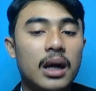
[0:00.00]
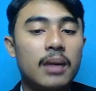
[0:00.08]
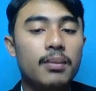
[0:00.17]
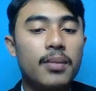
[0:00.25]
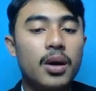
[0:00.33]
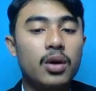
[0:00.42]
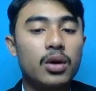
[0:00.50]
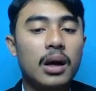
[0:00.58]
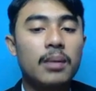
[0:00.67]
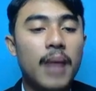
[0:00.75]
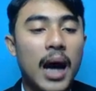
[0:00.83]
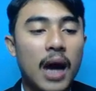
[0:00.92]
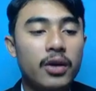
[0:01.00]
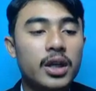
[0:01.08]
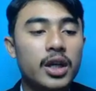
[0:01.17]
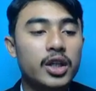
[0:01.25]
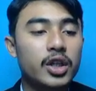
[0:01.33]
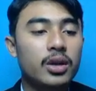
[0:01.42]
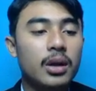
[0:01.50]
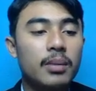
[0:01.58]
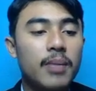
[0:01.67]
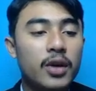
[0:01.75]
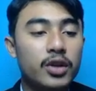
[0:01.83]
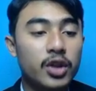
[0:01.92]

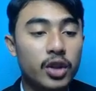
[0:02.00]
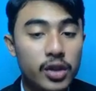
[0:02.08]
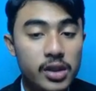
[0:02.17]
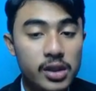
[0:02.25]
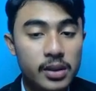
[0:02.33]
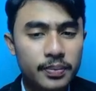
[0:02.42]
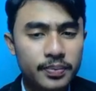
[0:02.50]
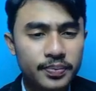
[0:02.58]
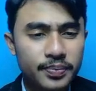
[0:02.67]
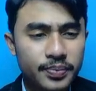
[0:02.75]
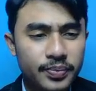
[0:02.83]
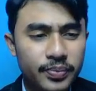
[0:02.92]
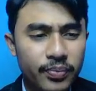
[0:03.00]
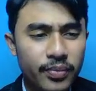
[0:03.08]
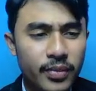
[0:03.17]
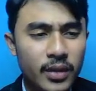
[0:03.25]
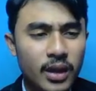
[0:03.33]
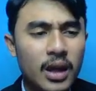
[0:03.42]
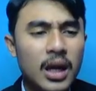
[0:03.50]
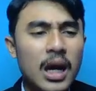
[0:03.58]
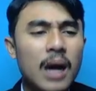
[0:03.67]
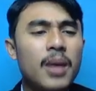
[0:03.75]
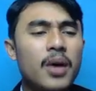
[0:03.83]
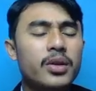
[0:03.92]
about news,
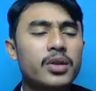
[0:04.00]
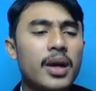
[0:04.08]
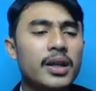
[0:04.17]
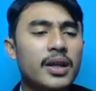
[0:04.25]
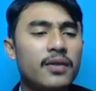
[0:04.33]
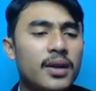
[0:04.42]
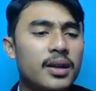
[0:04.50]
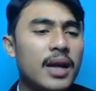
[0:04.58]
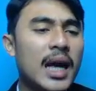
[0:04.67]
about new activity and